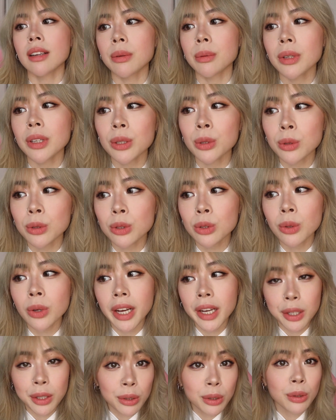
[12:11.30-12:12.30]
which was
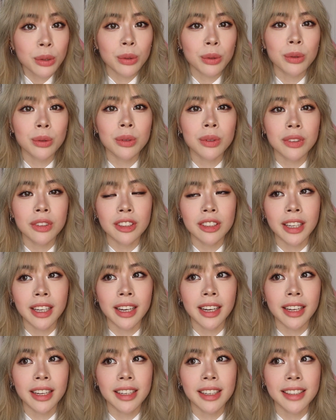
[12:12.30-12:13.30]
quite cool.
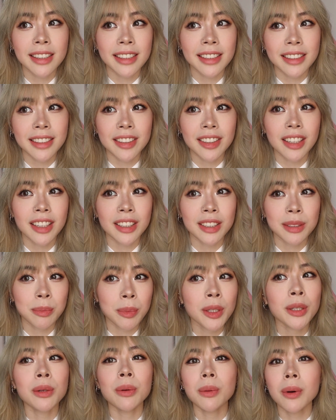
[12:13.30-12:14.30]
Like, it's
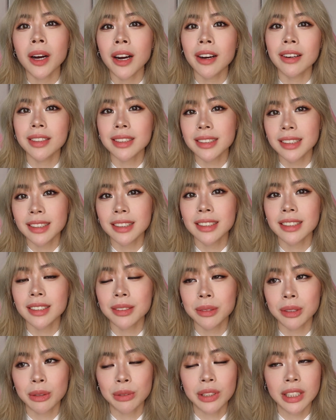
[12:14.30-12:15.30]
been a while since
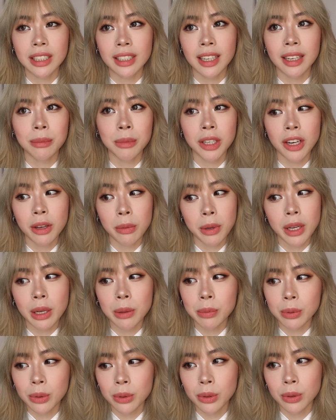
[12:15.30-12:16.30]
we've seen that many
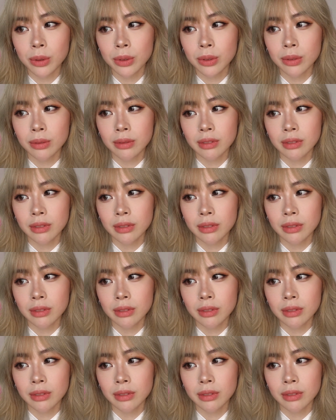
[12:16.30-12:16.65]
people